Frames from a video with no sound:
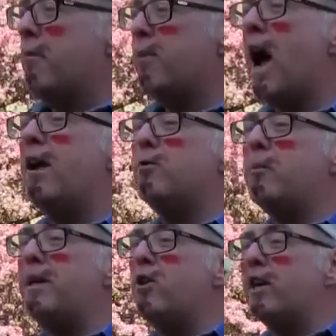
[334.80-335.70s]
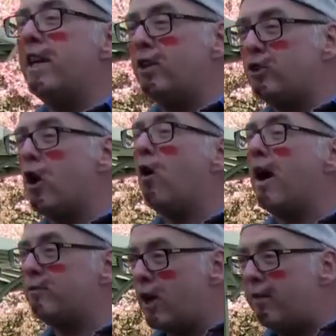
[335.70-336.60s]
Ryan will be doing his show
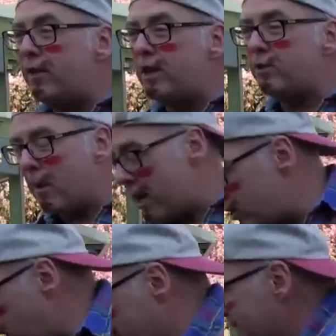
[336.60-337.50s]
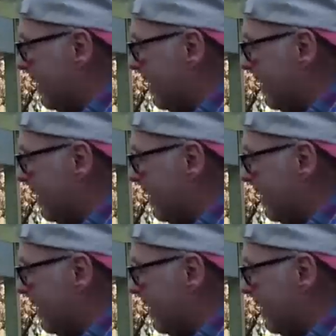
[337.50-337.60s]
after I finish my show.